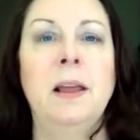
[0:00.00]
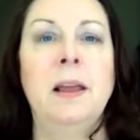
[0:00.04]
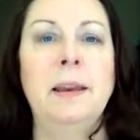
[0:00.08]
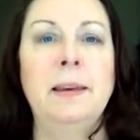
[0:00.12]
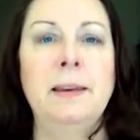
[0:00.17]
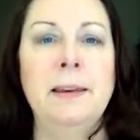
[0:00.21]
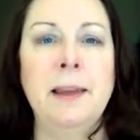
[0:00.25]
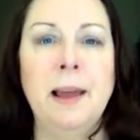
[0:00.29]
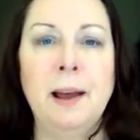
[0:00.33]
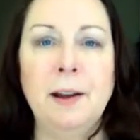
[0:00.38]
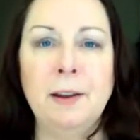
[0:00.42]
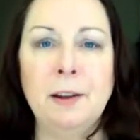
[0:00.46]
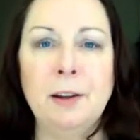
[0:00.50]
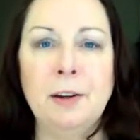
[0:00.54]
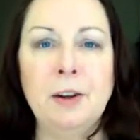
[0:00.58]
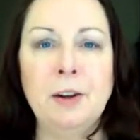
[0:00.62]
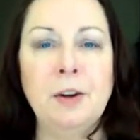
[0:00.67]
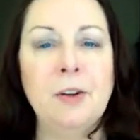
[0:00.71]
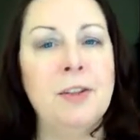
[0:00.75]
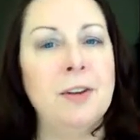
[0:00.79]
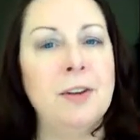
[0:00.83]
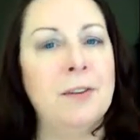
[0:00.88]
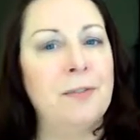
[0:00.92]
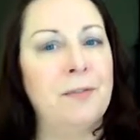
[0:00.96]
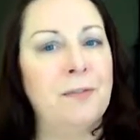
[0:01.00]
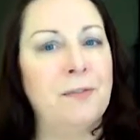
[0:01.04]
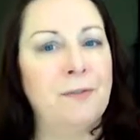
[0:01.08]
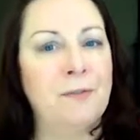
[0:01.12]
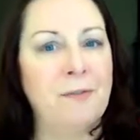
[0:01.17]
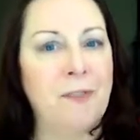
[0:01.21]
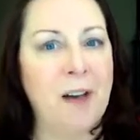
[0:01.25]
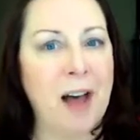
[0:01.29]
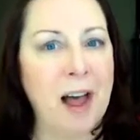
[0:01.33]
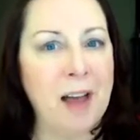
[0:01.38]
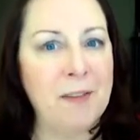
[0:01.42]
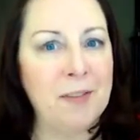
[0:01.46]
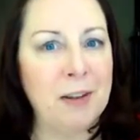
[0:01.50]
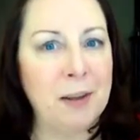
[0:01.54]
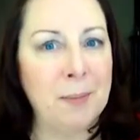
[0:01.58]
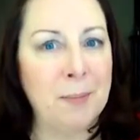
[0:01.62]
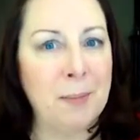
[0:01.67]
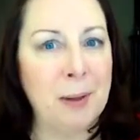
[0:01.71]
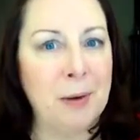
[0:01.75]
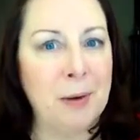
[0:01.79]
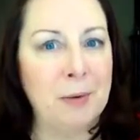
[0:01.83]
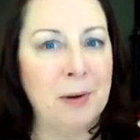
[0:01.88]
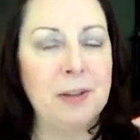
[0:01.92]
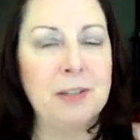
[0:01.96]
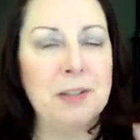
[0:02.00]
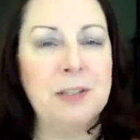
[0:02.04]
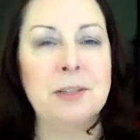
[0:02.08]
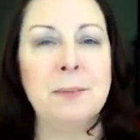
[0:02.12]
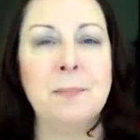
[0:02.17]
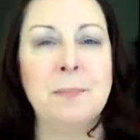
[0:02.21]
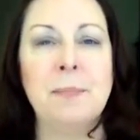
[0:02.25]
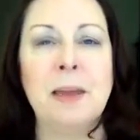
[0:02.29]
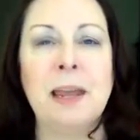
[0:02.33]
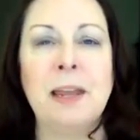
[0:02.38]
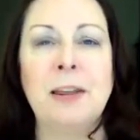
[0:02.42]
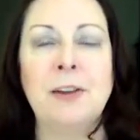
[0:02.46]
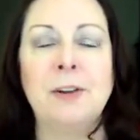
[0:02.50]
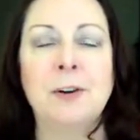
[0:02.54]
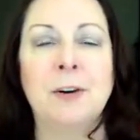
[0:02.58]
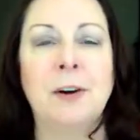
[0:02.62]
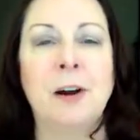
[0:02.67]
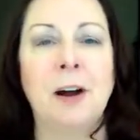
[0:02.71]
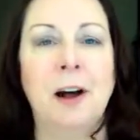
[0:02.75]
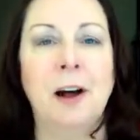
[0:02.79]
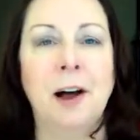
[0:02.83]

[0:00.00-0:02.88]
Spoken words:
Now you know the 5 components to make your